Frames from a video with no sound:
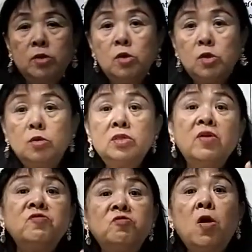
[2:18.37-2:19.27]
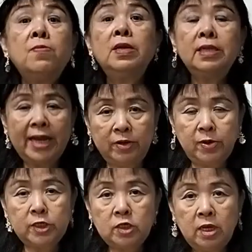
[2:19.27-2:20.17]
are going to use formal
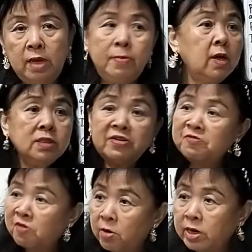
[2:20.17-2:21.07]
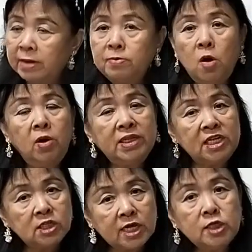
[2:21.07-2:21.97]
language. Because a forum or a
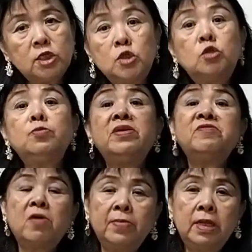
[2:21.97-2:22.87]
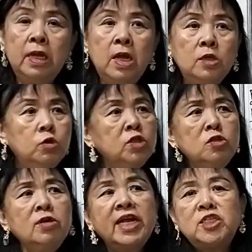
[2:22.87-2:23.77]
discussion should be formal. So
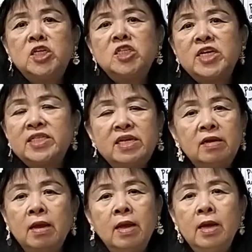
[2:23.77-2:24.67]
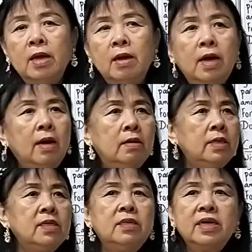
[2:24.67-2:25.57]
it's not like chit-chatting
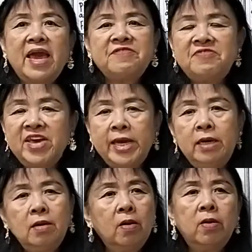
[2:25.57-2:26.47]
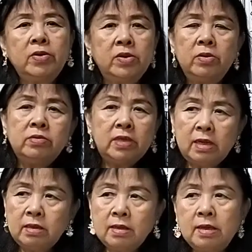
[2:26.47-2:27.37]
in the cafe or,
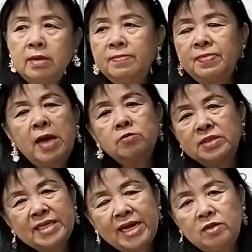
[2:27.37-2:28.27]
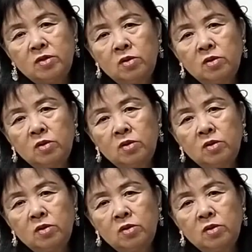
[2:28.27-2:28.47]
in outside,